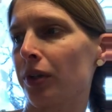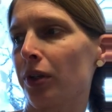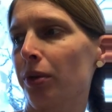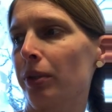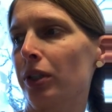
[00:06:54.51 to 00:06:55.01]

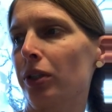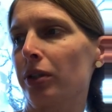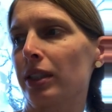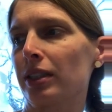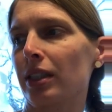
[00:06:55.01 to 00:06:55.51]
No one
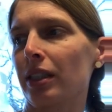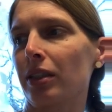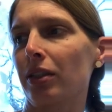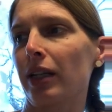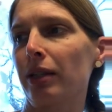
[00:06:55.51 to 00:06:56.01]
noticed the
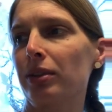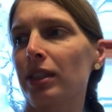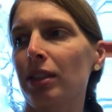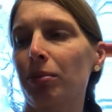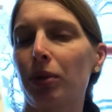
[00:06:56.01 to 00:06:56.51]
little house
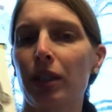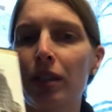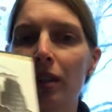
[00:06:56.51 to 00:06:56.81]
anymore.